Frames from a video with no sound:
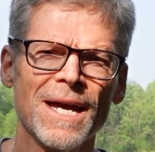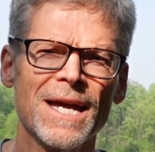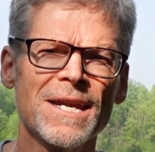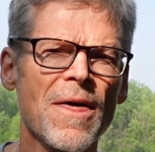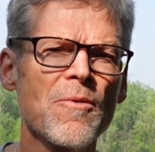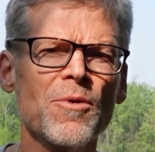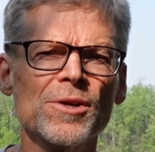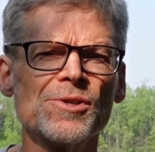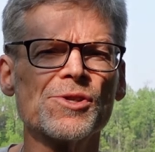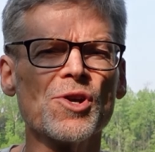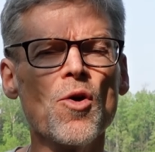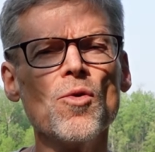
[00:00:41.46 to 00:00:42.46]
In other
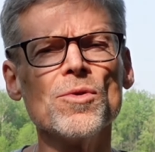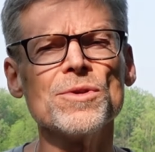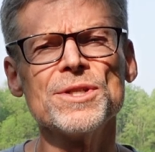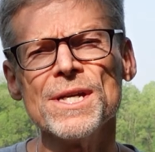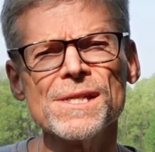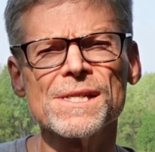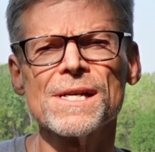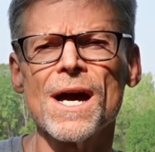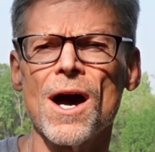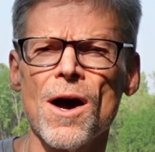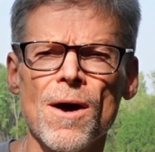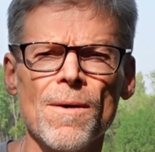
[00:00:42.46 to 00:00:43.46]
words, don't just
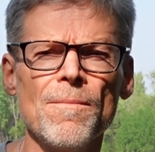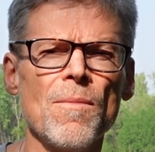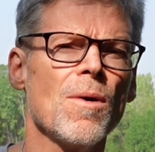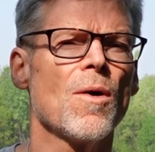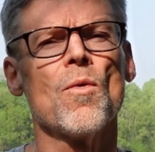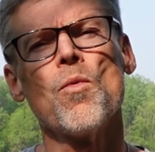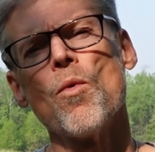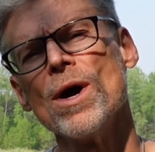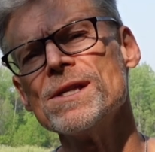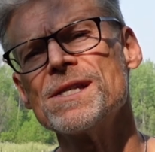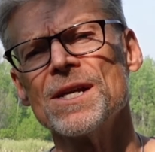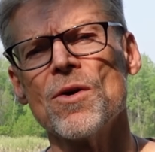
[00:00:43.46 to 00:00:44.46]
come
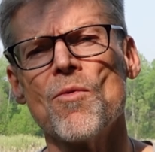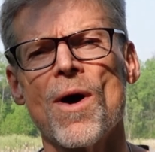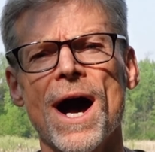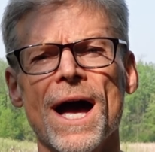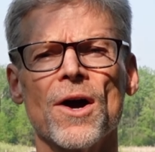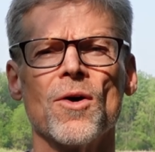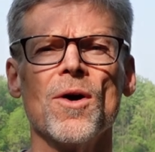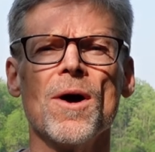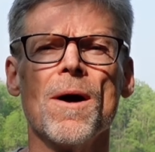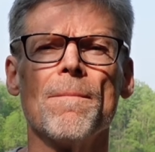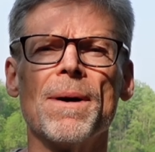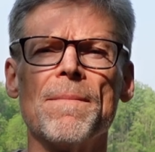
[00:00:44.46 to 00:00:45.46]
once in a while,
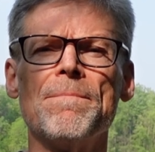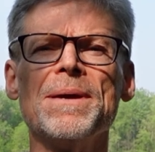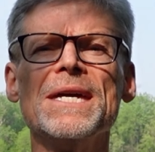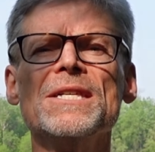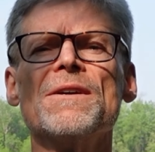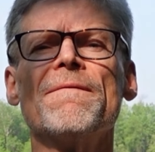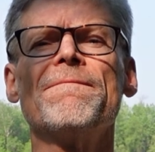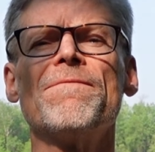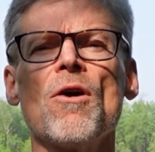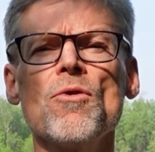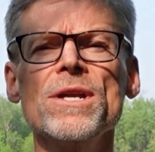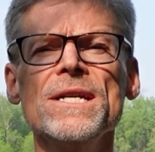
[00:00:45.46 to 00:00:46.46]
but be
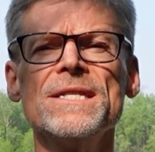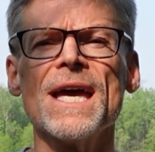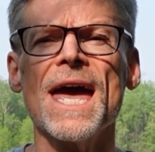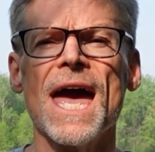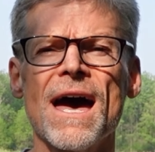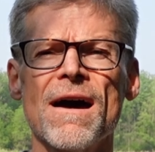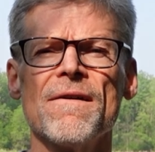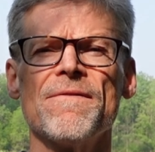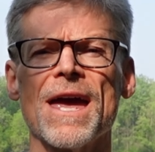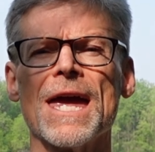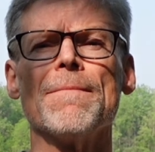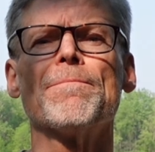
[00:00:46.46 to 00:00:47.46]
devoted to
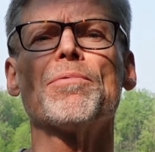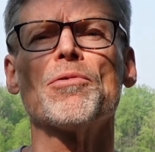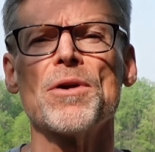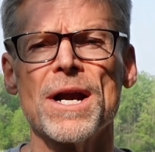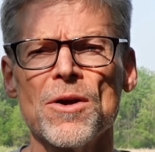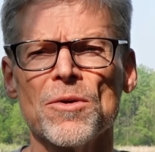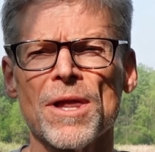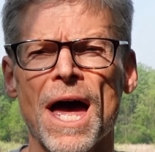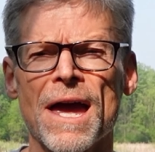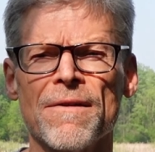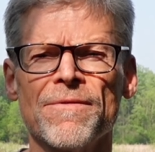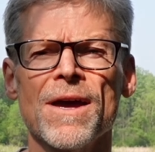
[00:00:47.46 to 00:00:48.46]
have a prayer
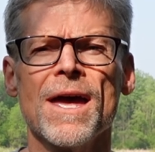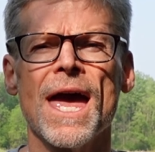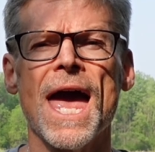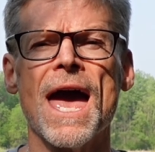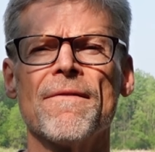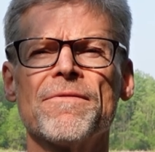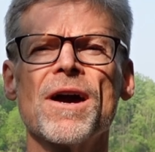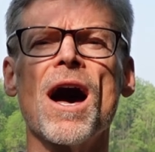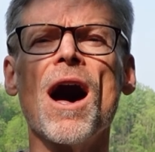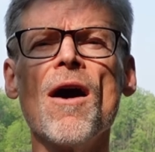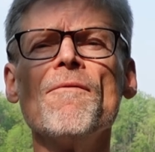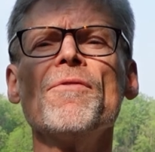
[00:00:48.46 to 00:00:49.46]
life. Have
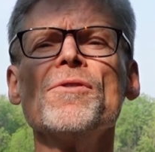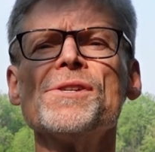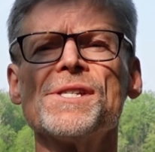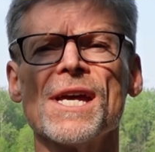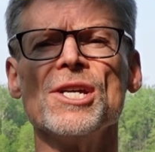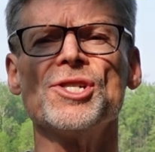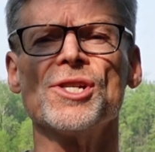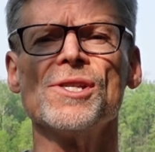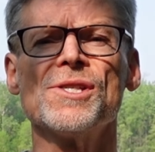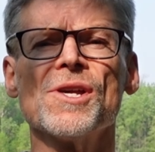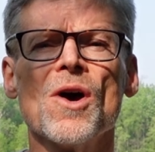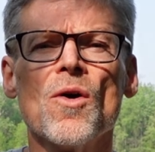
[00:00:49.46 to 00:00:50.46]

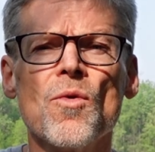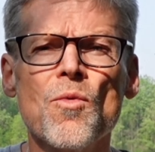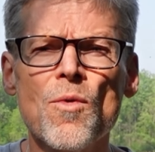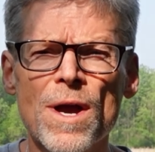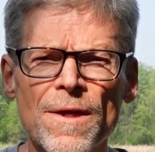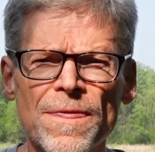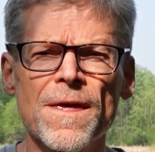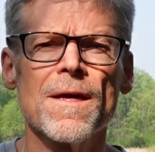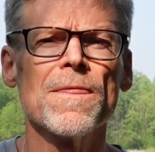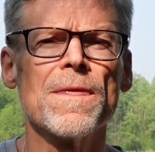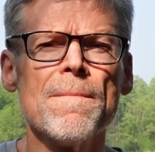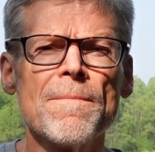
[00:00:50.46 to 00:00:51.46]
conversations
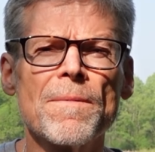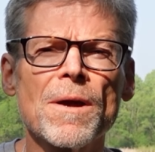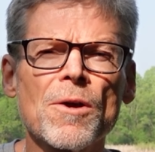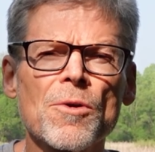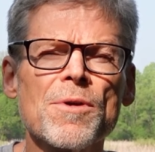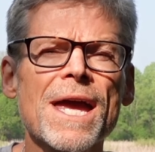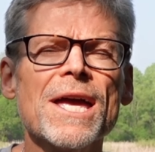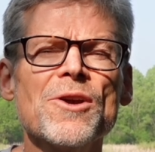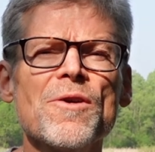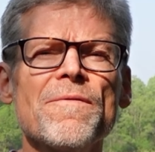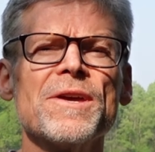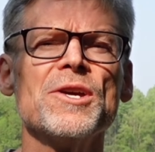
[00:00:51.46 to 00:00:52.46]
with the
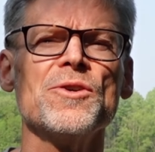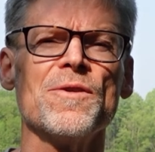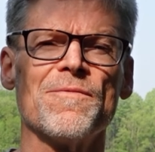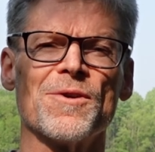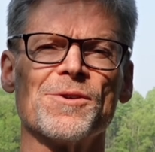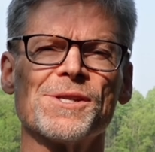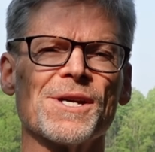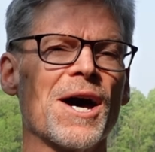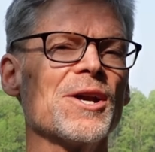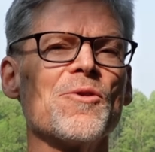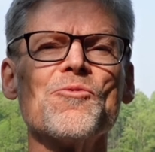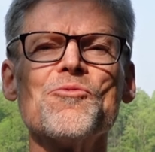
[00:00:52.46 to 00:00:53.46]
creator of the universe
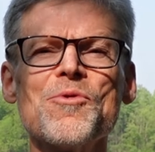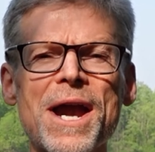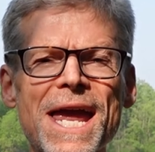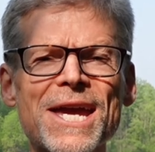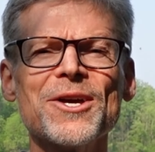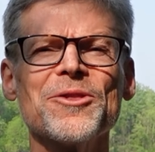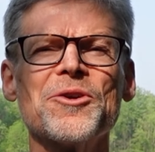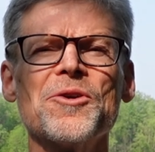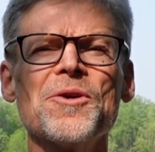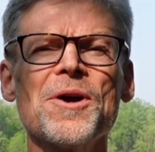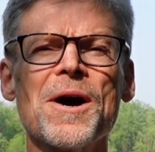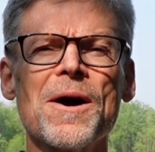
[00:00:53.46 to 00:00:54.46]
on a
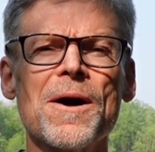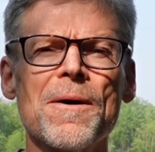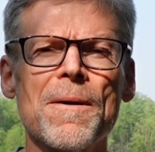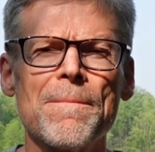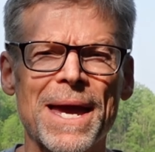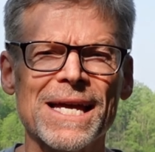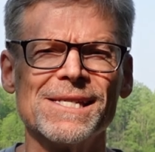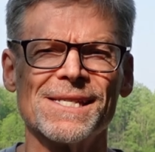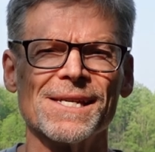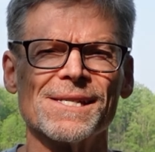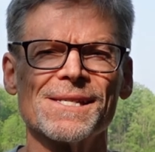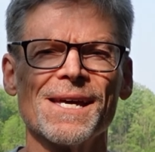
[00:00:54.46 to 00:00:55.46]
regular
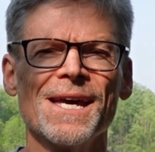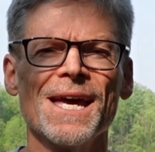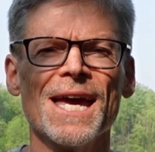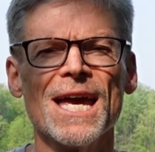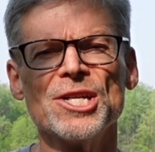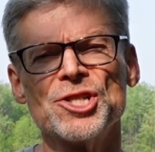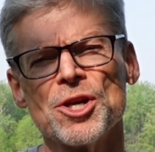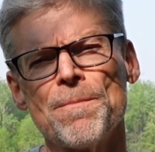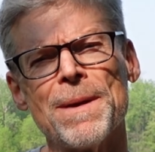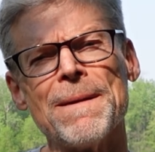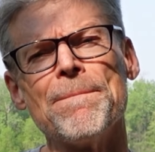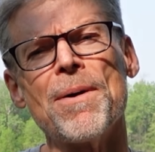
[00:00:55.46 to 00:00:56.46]
basis. It
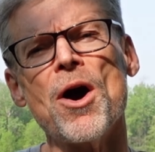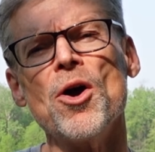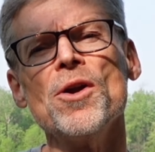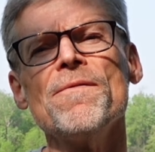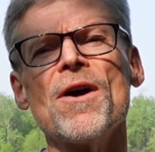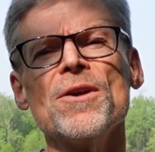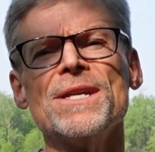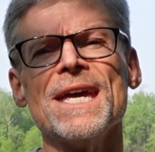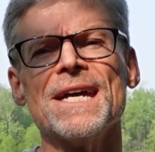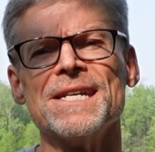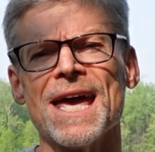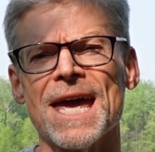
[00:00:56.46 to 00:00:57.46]
should be part of our
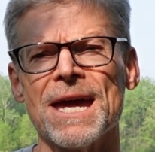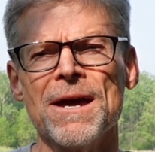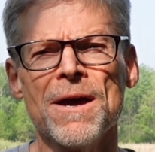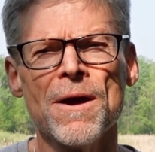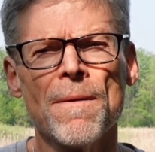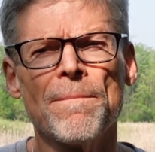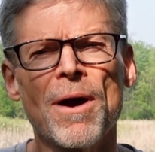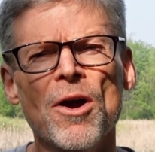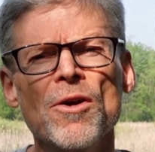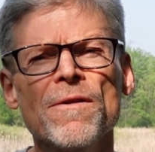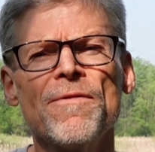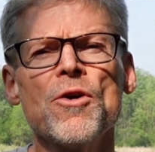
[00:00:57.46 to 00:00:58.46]
DNA,
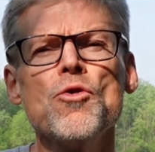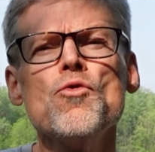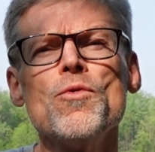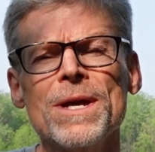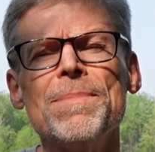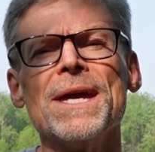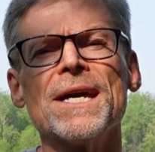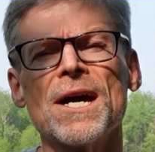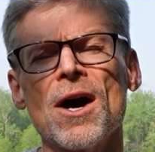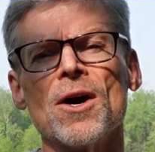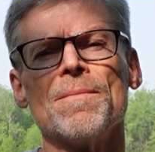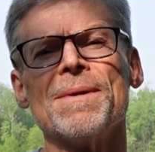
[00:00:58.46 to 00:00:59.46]
part of who we
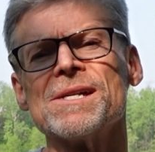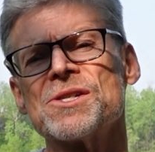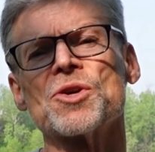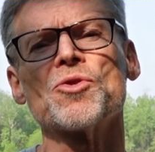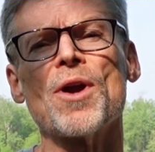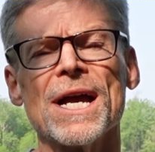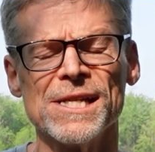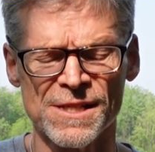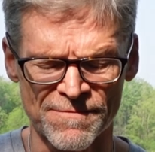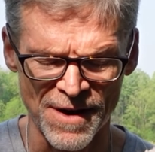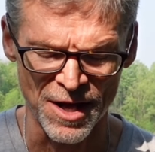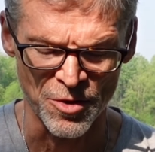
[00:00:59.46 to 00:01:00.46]
become as a
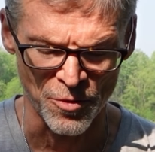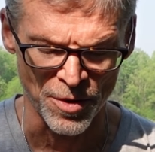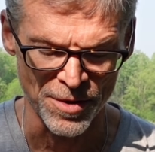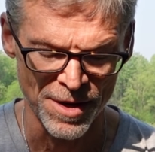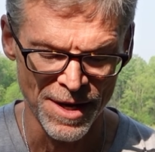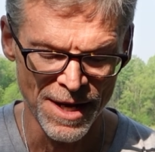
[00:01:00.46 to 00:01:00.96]
Christ follower.